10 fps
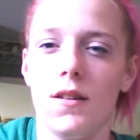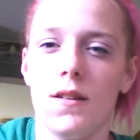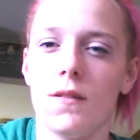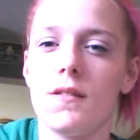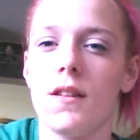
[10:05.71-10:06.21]

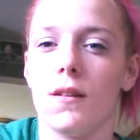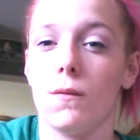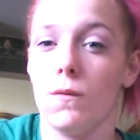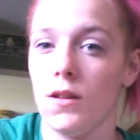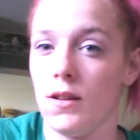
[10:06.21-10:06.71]
If you're like
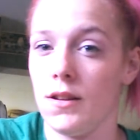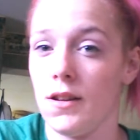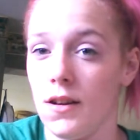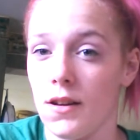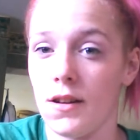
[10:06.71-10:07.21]
really
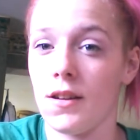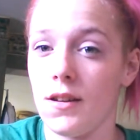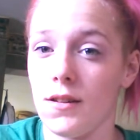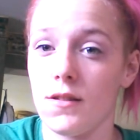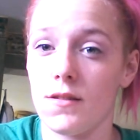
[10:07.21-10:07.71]
young
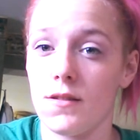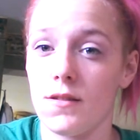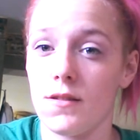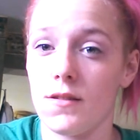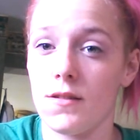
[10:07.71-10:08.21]
and you're
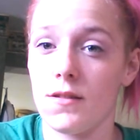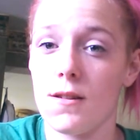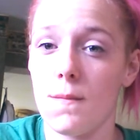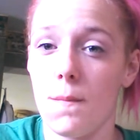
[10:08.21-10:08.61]
trying it,